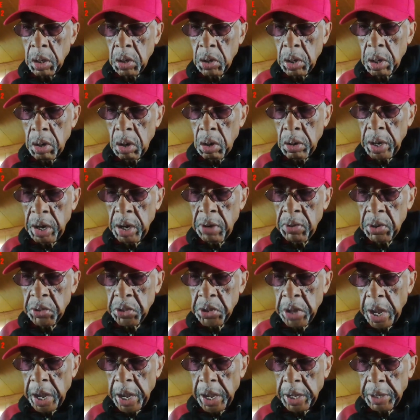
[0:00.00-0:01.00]
you know,
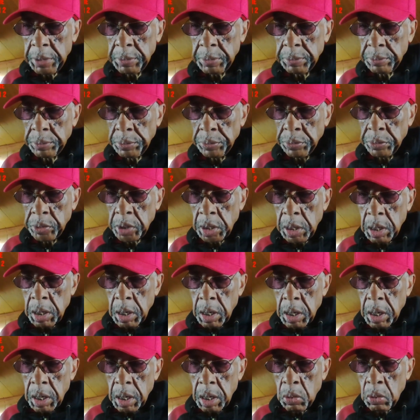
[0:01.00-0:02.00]
everything.
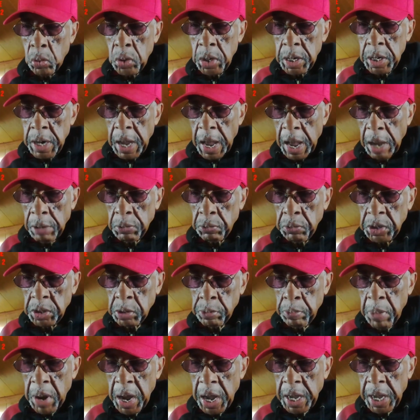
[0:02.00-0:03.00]
We're not
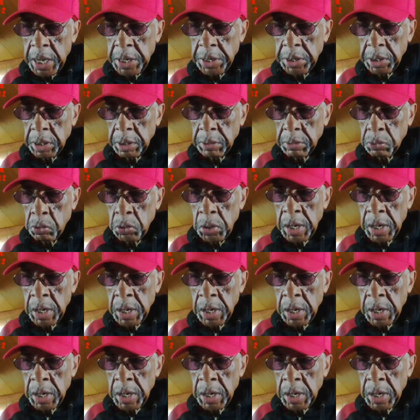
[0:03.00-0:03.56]
responding.